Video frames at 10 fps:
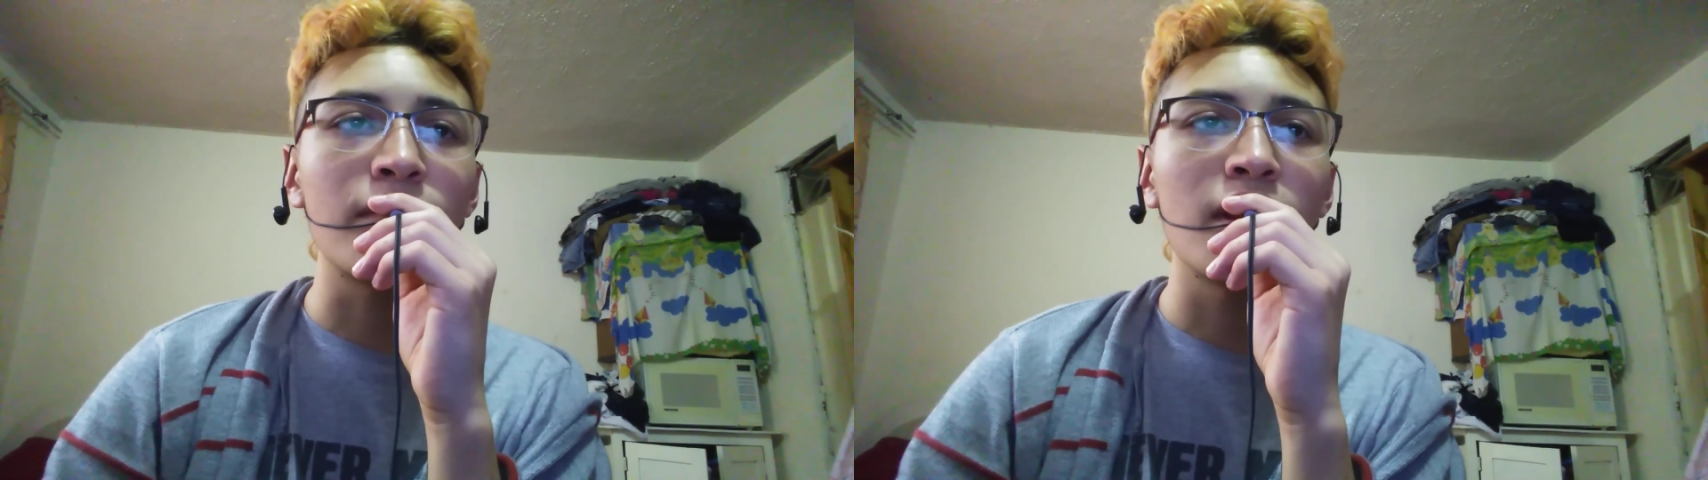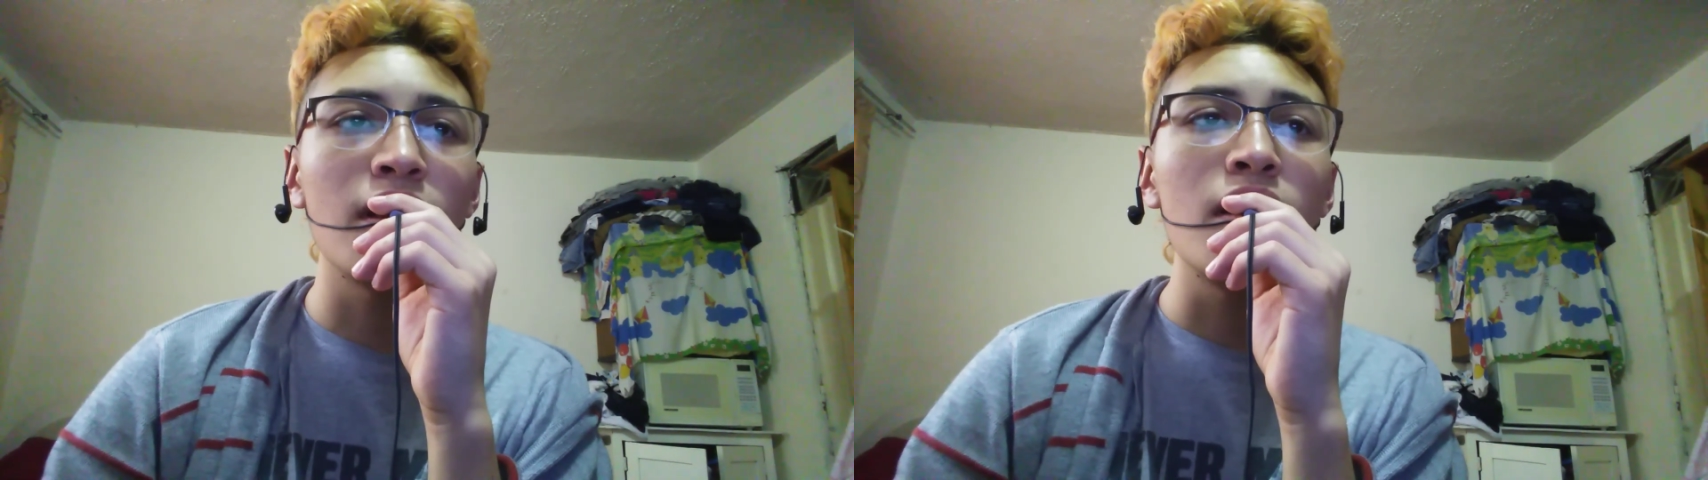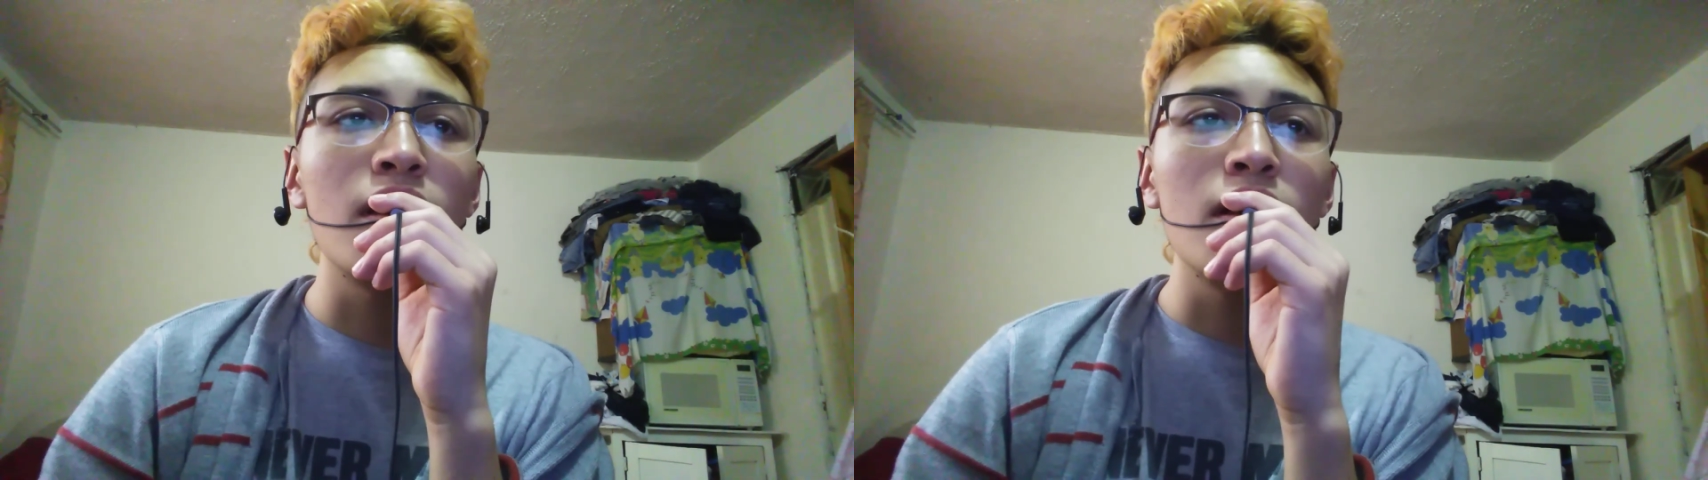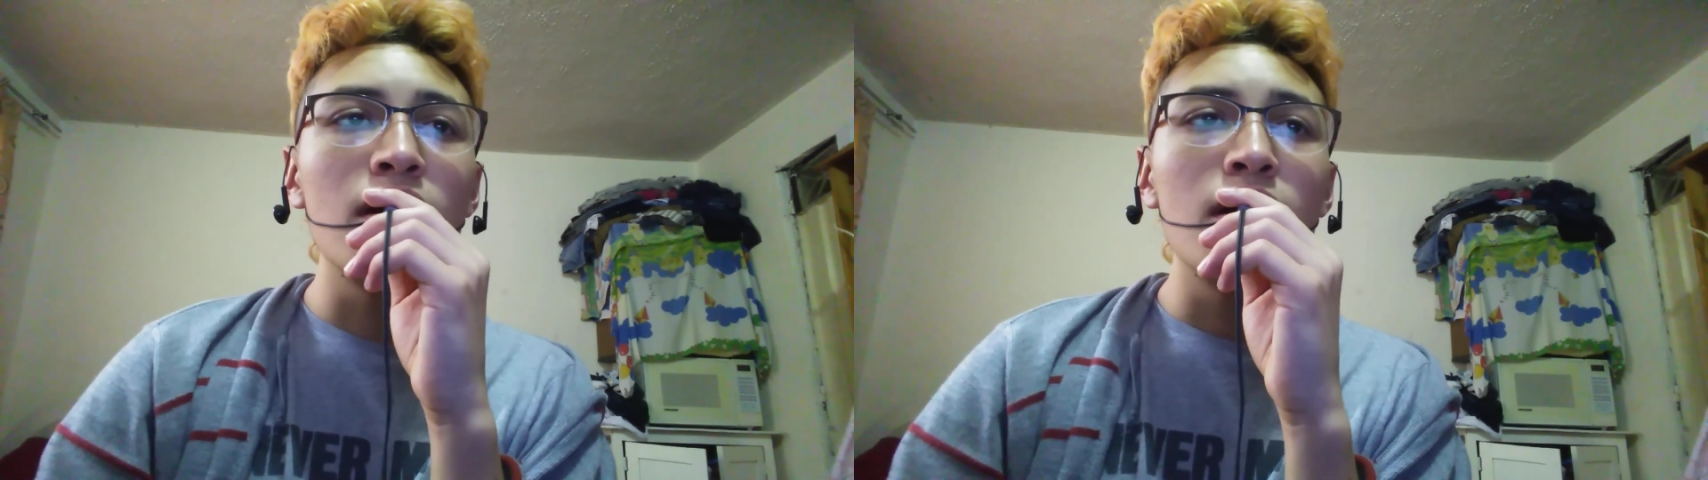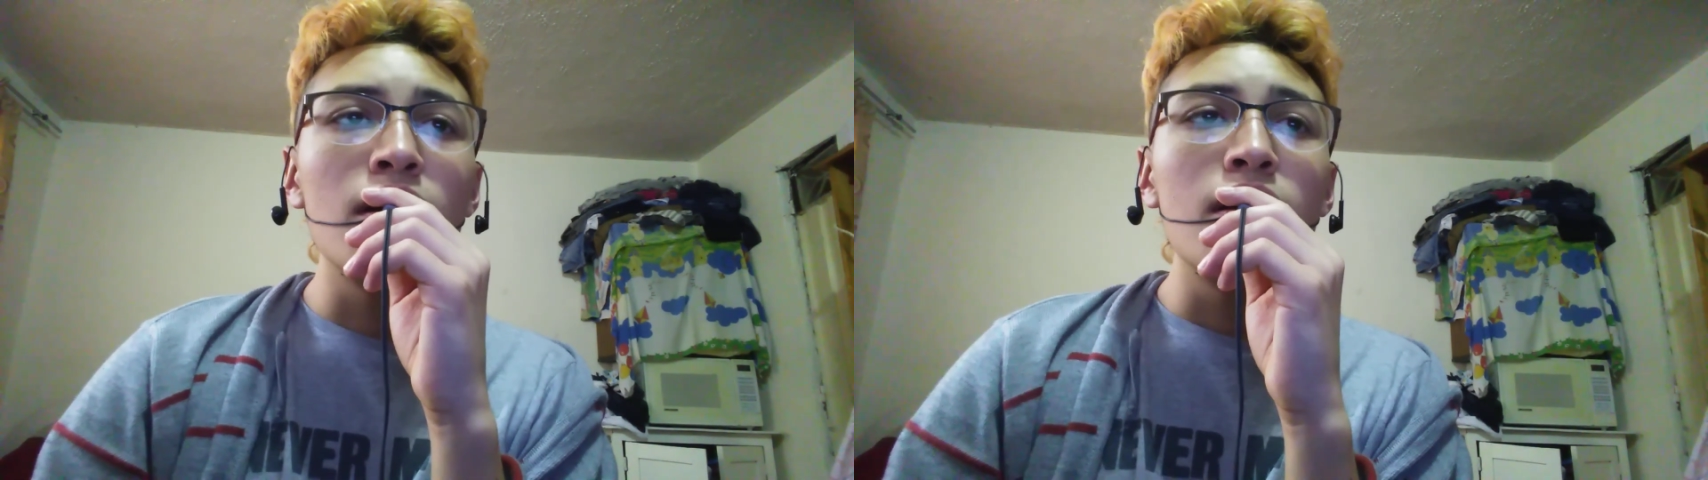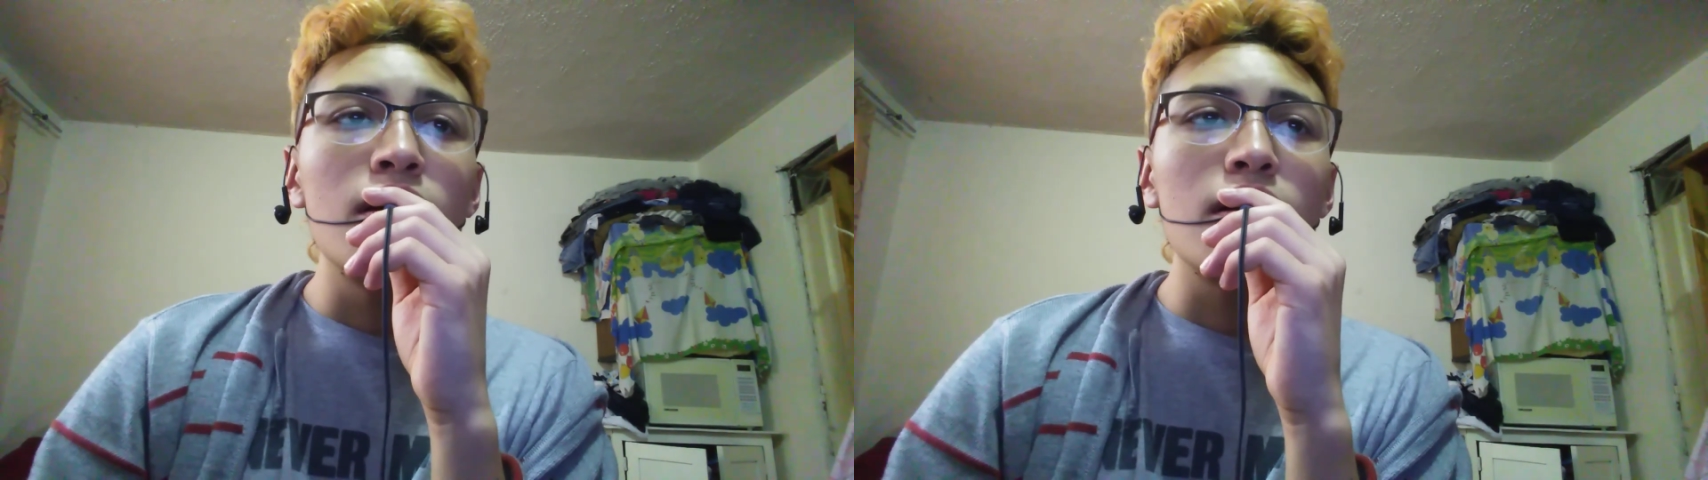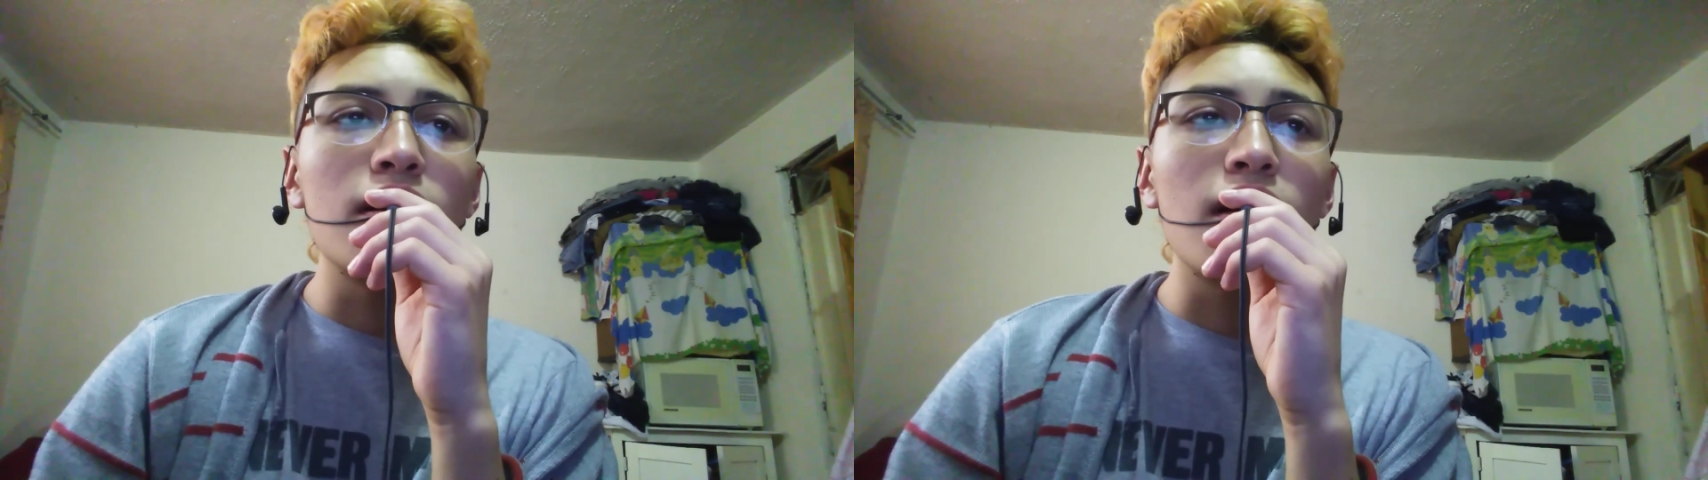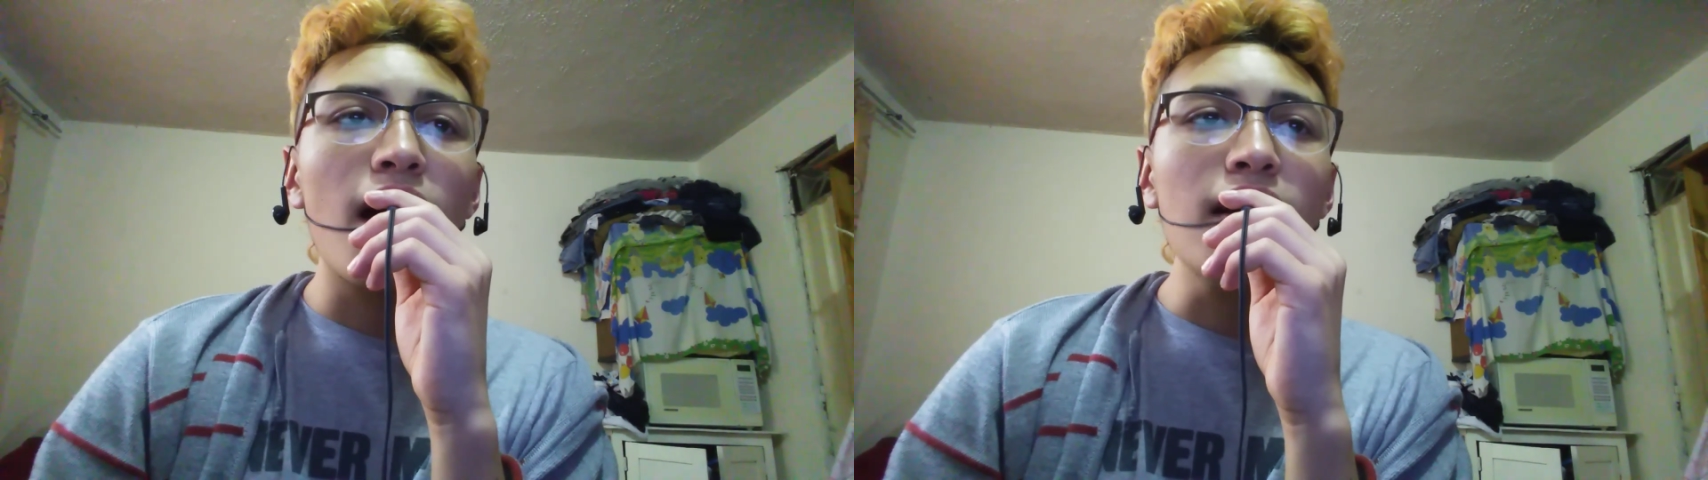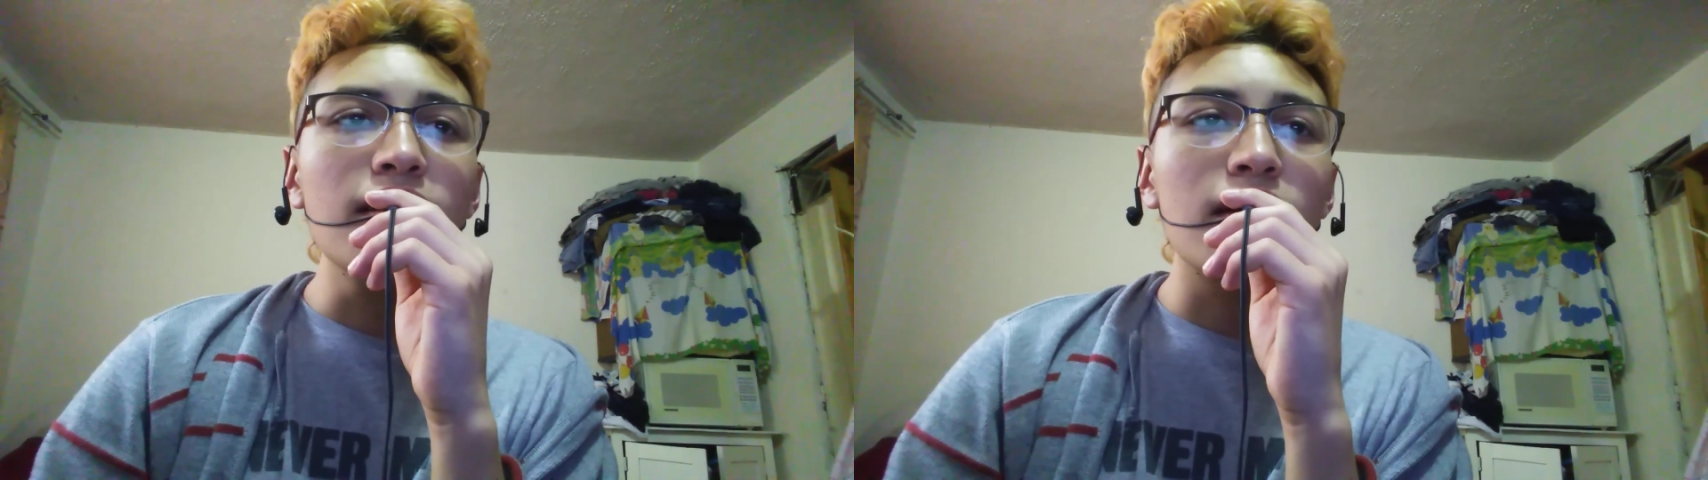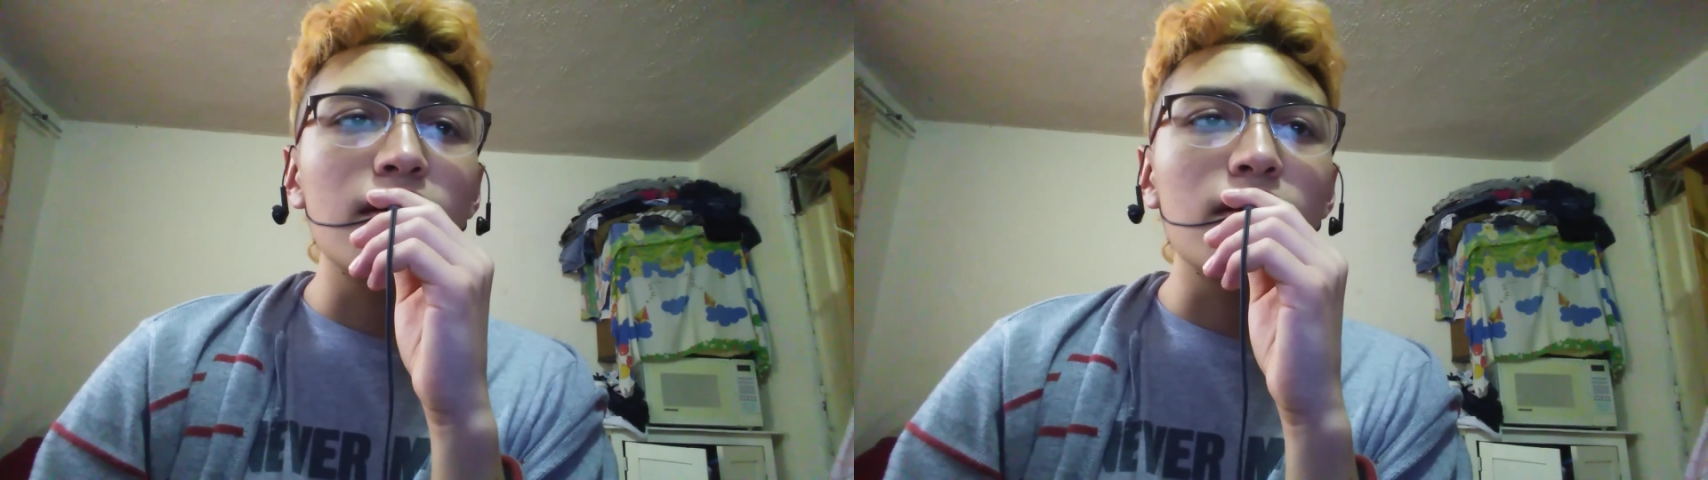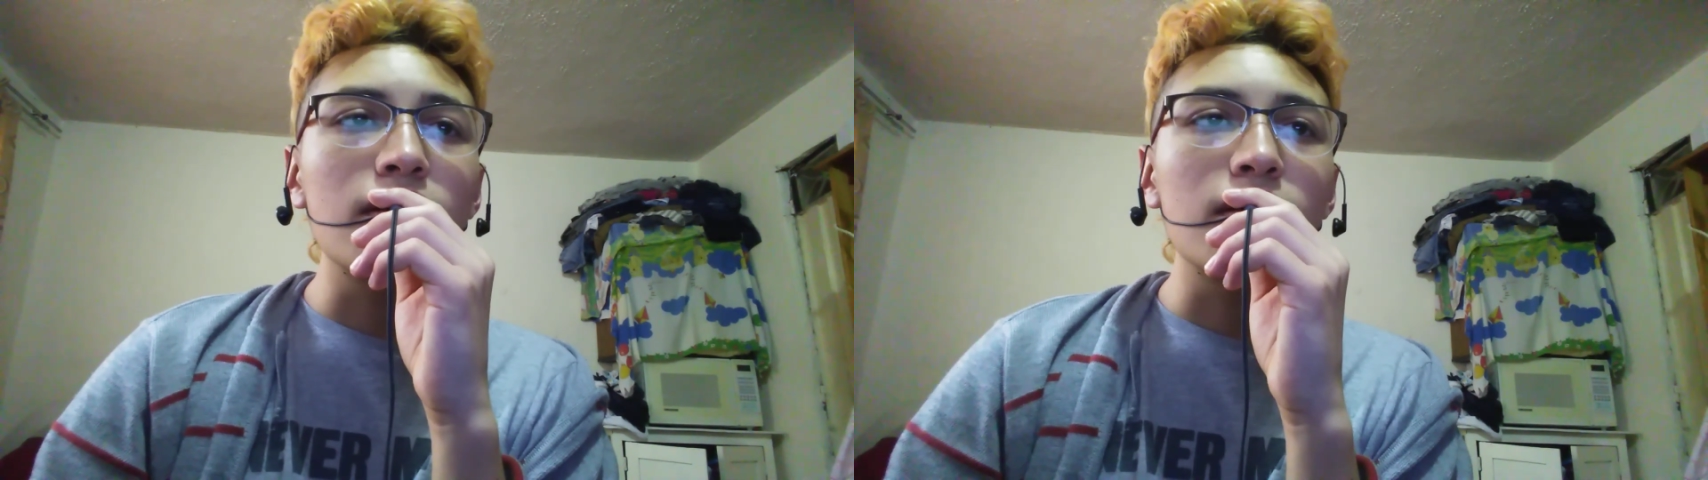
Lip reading: Guide number